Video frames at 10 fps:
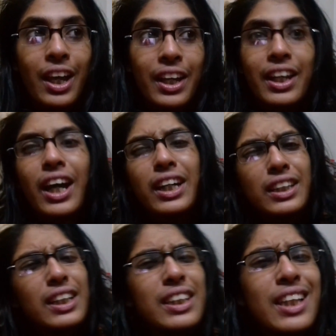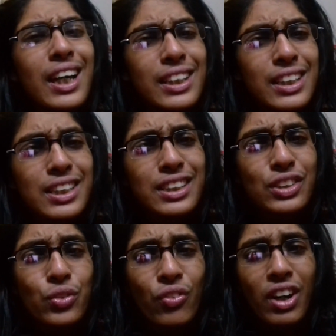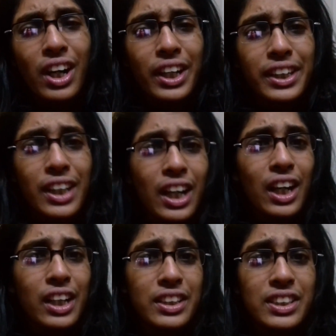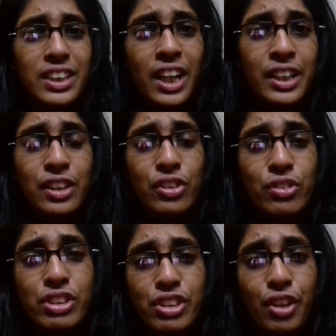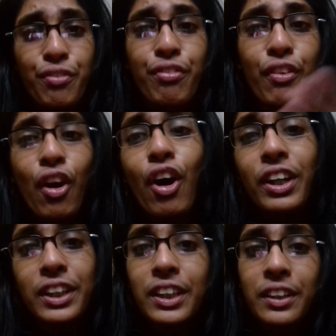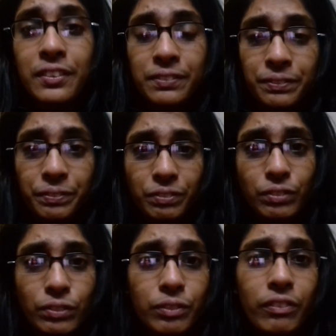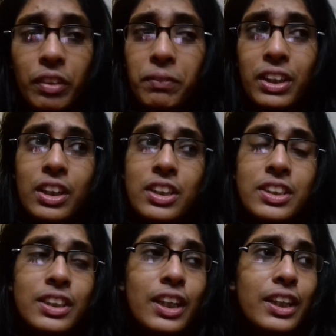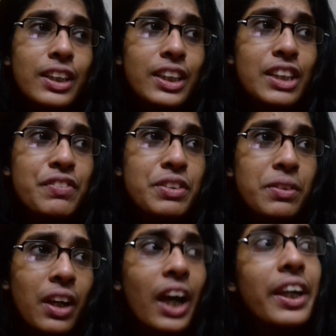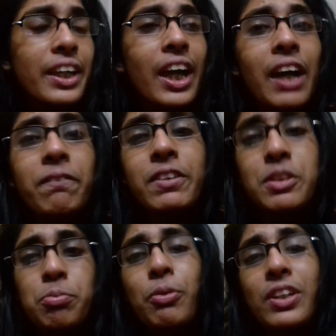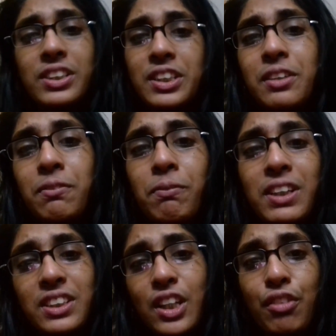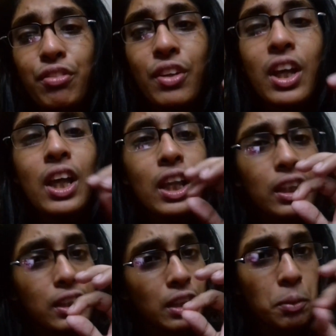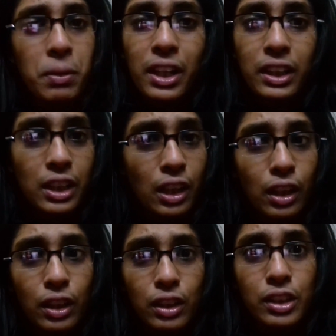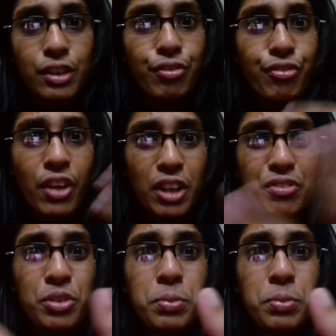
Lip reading: And I think that is why I decided to start vlogging, because I am expressing myself little by little in front of